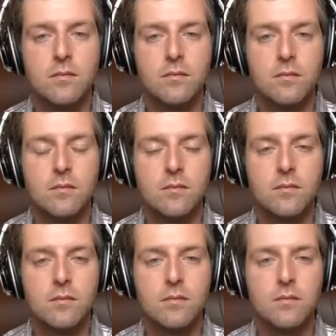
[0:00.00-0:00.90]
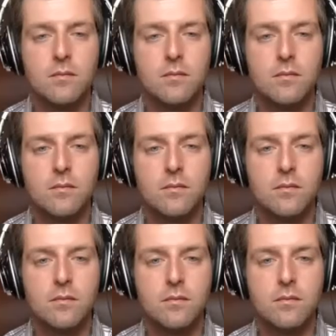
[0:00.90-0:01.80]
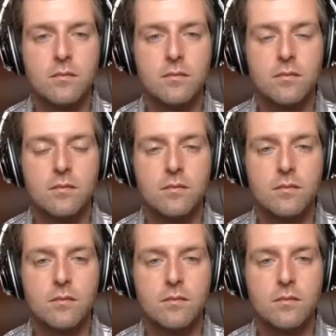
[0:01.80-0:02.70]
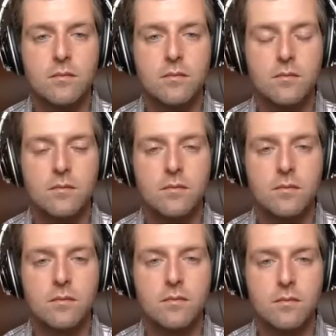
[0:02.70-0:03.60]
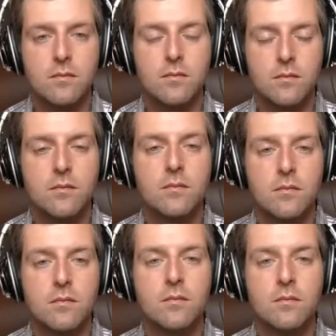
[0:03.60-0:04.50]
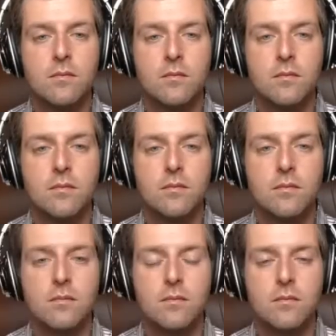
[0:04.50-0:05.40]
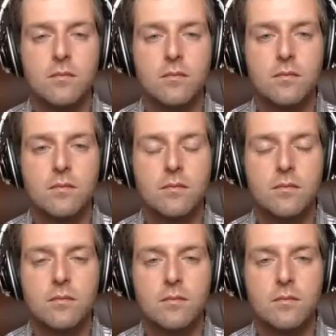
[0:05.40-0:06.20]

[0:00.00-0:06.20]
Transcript: (silent)